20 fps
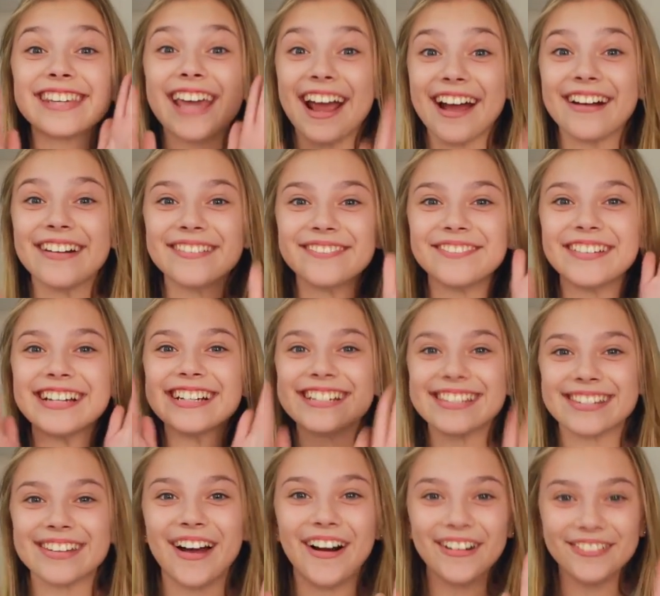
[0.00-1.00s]
scared me
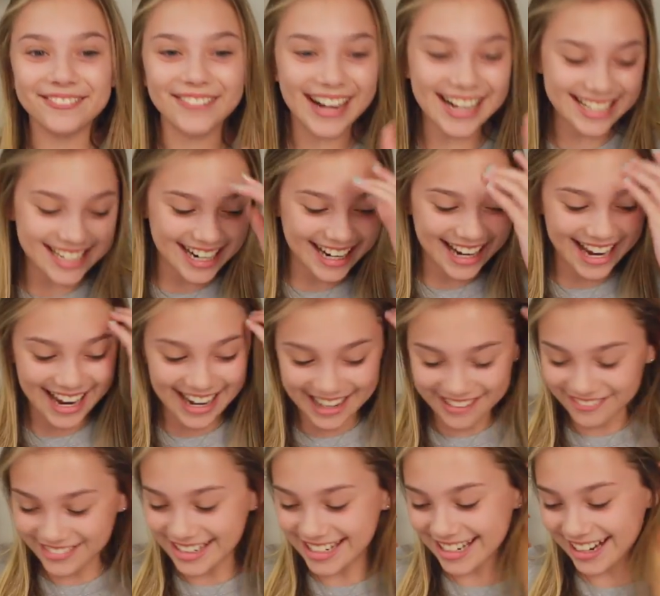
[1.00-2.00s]
so much, I can't
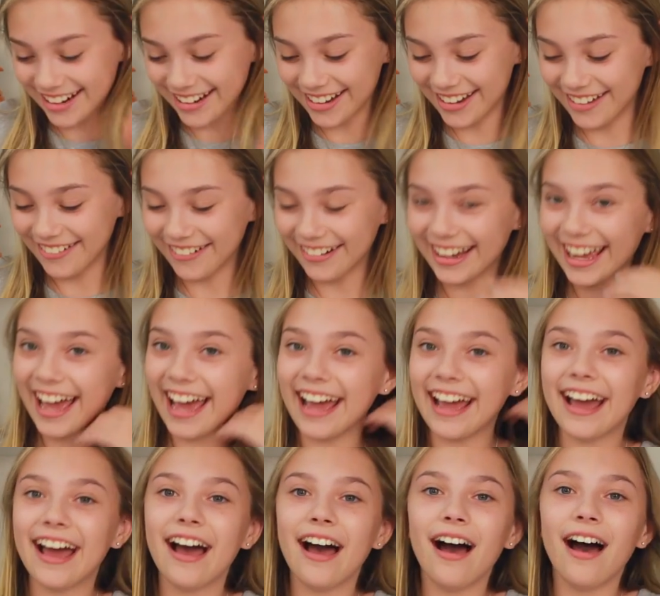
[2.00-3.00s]
even tell you. Okay.